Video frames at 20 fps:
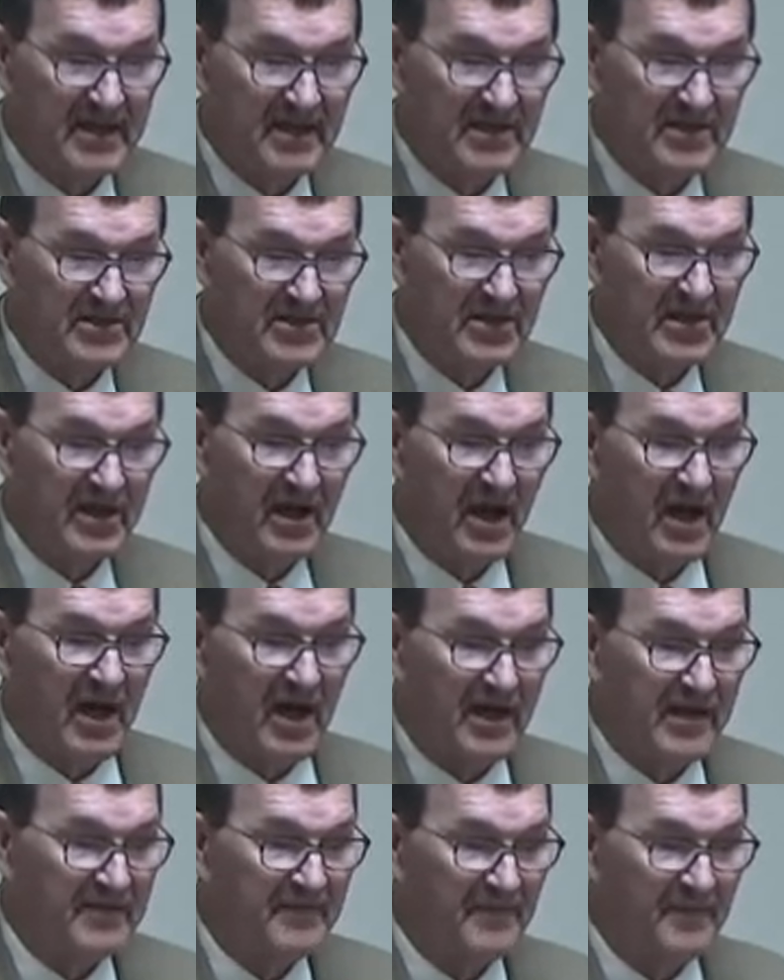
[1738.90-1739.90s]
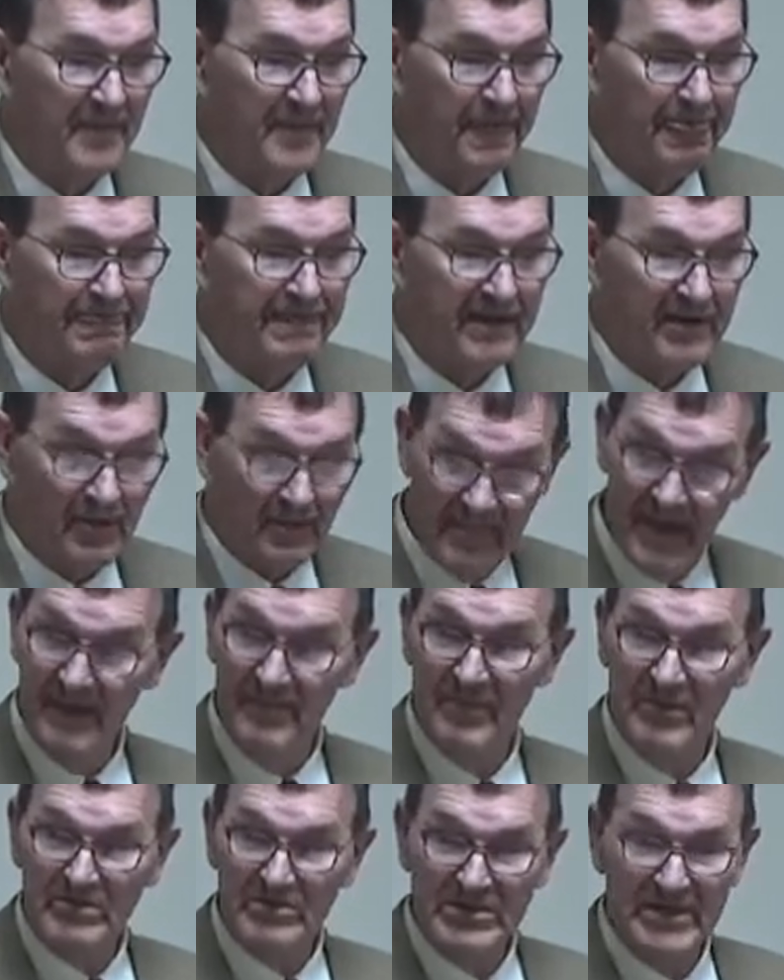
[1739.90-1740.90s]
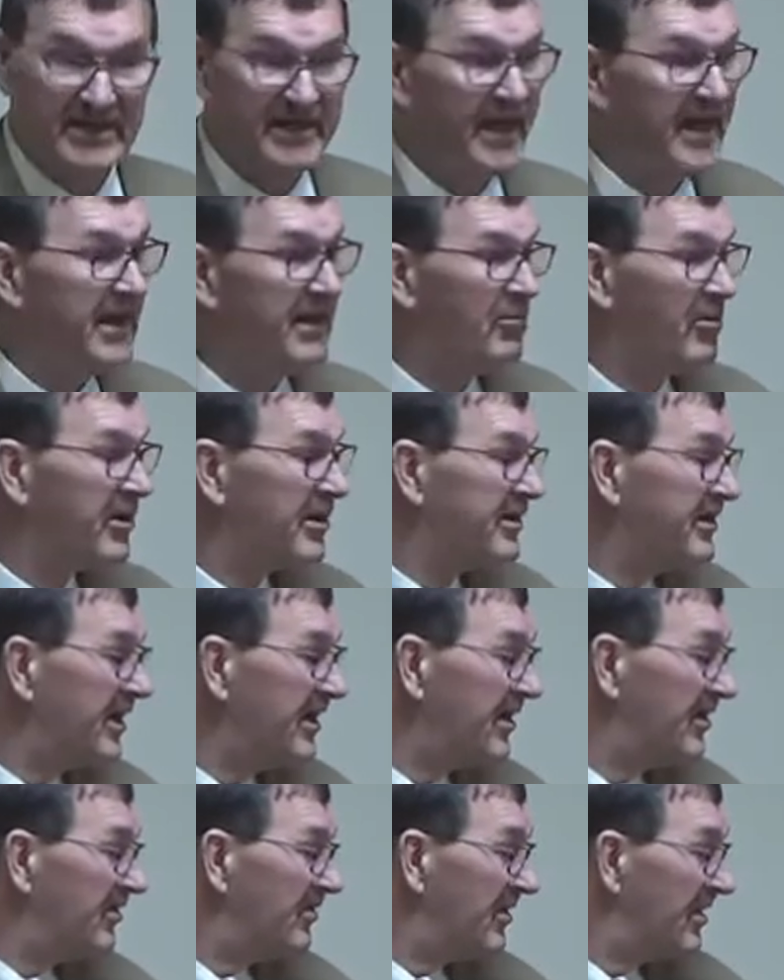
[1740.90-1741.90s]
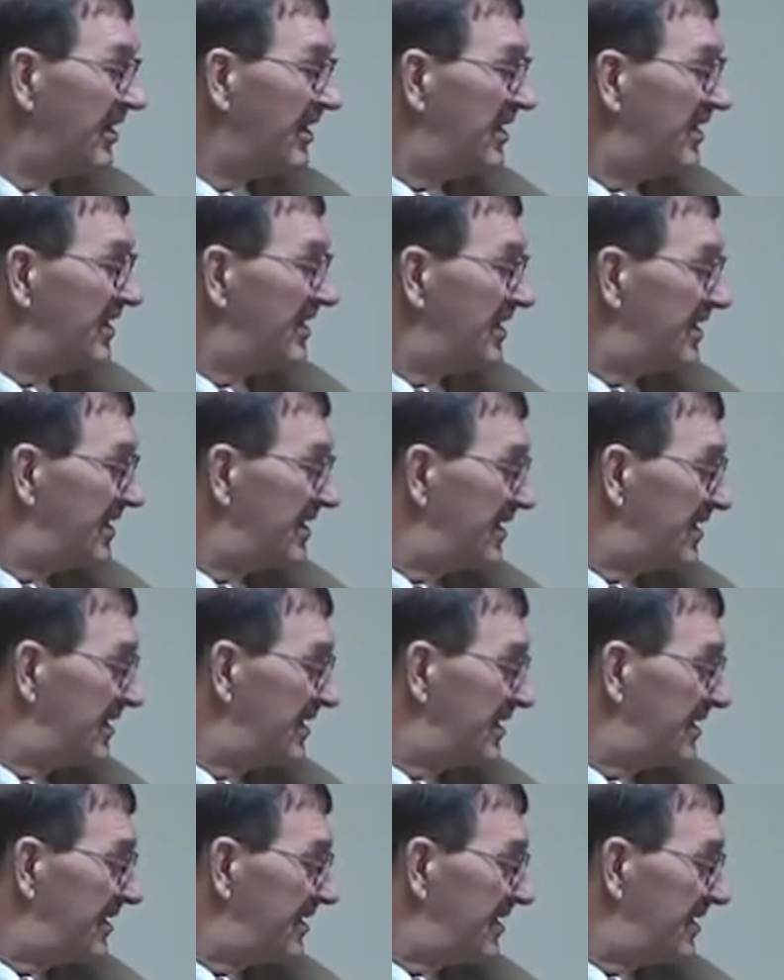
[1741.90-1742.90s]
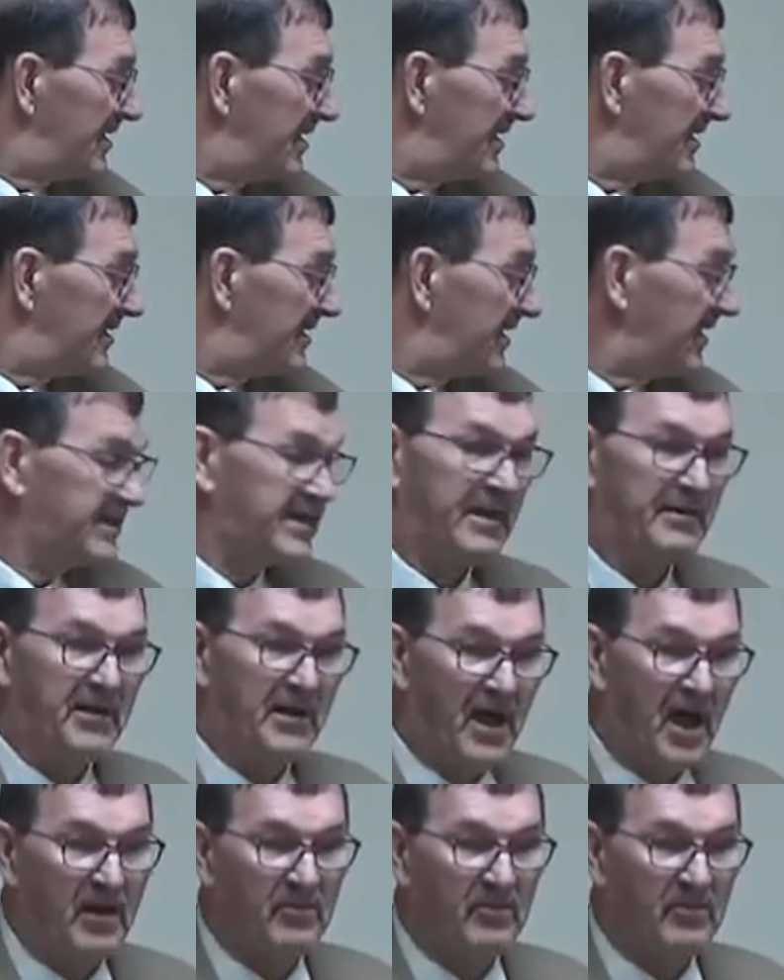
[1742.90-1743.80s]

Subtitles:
to God. You know, people today want to know, they think God